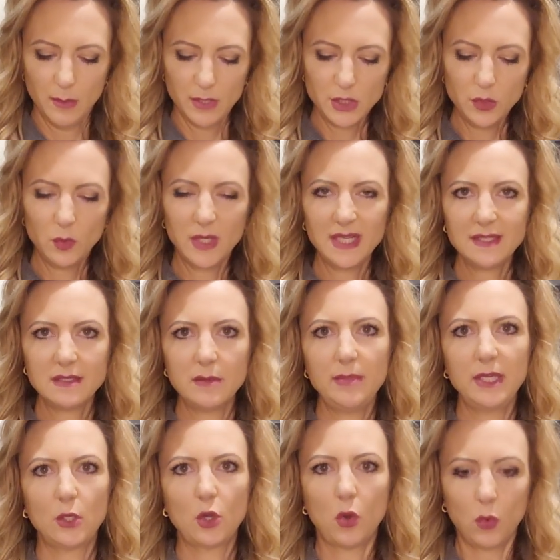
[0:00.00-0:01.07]
but you want it to
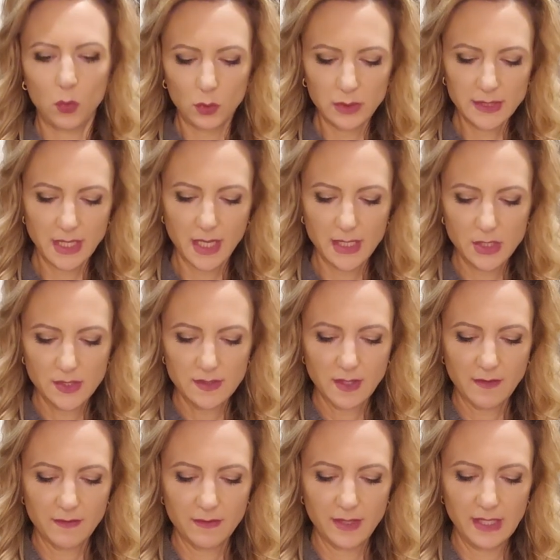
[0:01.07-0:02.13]
be cold. I just
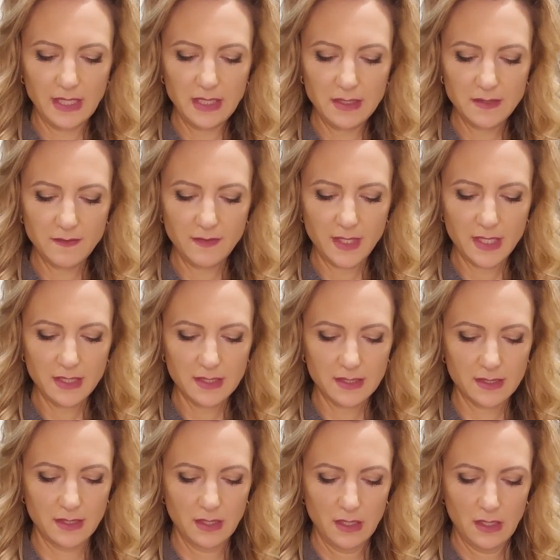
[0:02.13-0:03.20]
thought for the ease of
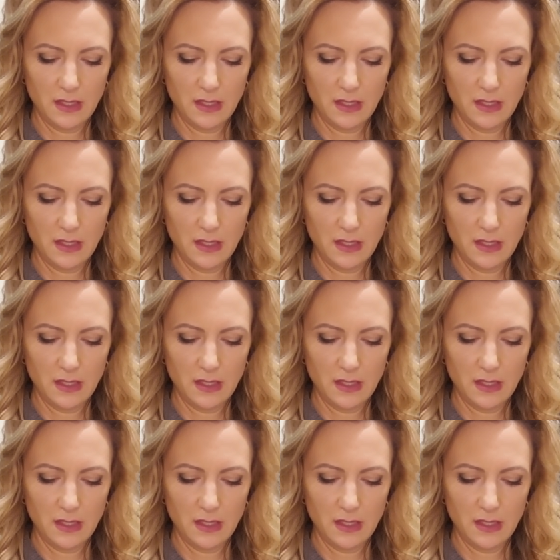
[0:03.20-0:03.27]
this,